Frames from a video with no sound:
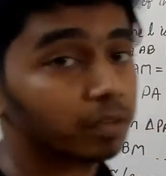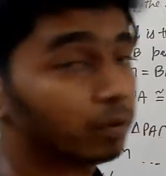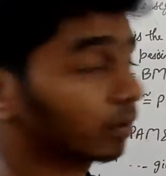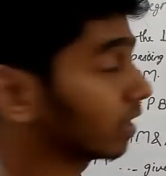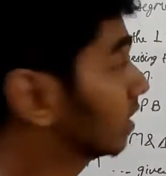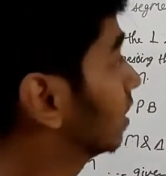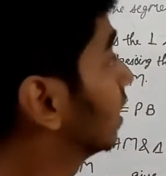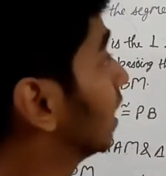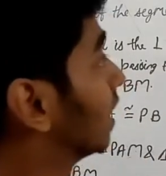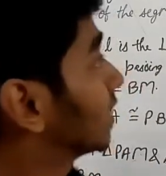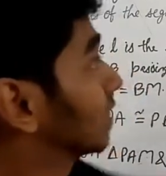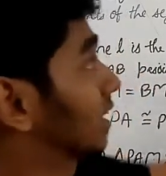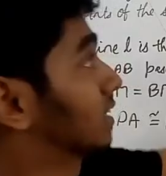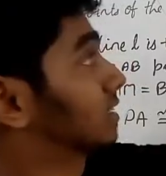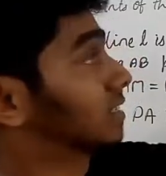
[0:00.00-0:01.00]
okay,
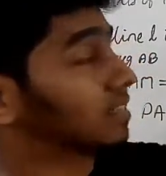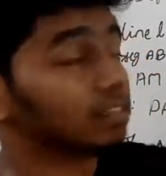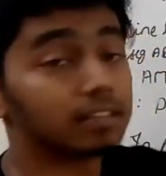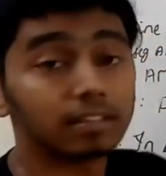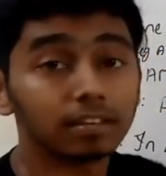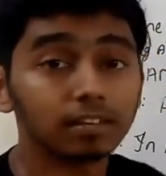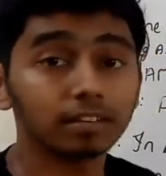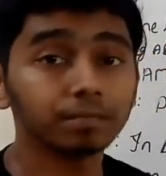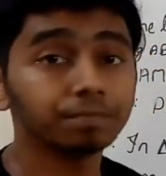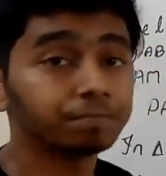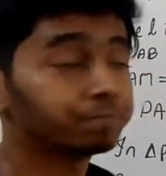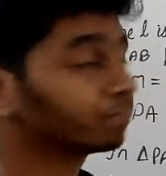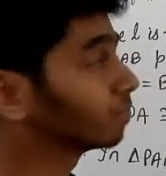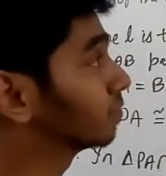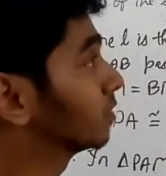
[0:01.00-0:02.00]
that's the theorem.
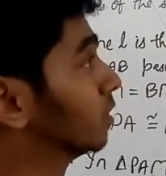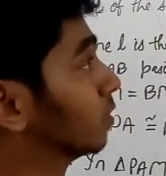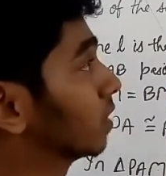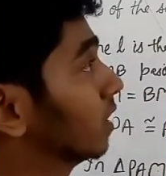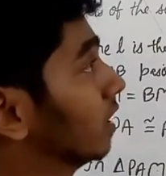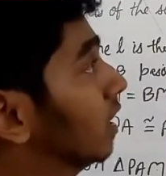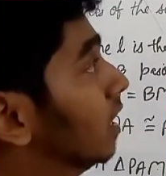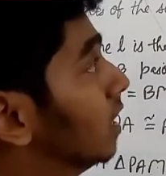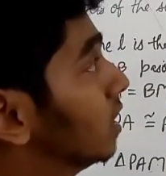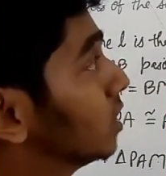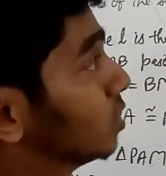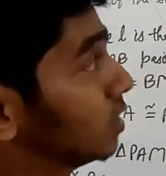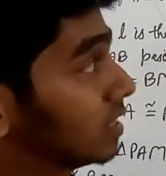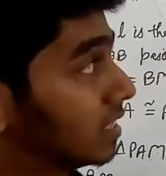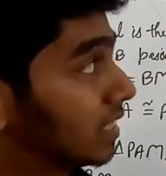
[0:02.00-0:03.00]
Okay,
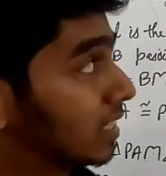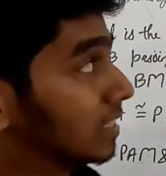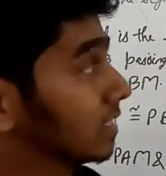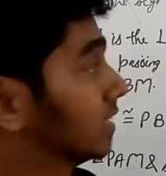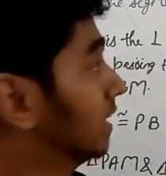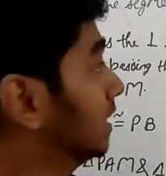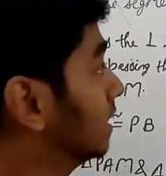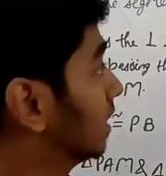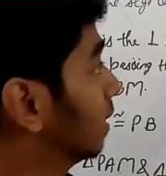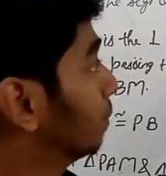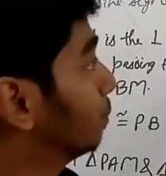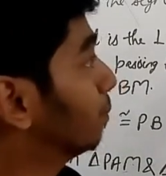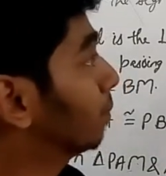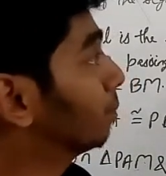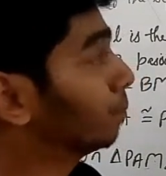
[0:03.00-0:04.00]
it says that
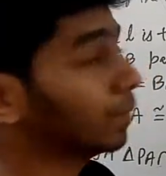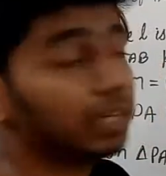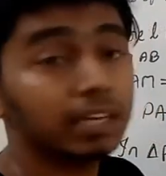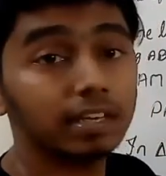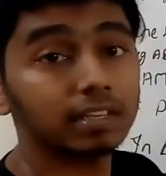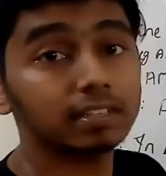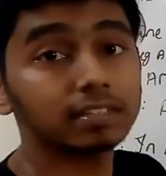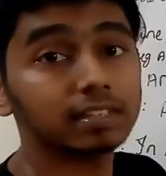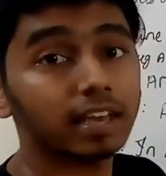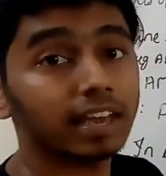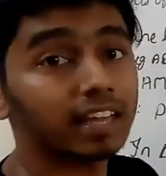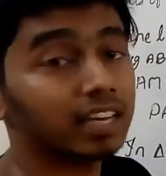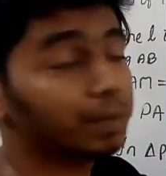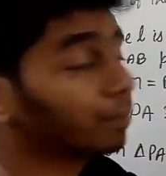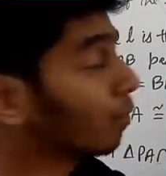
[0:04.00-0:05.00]
P is
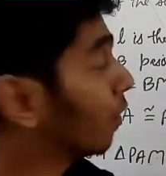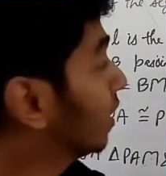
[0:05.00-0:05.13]
any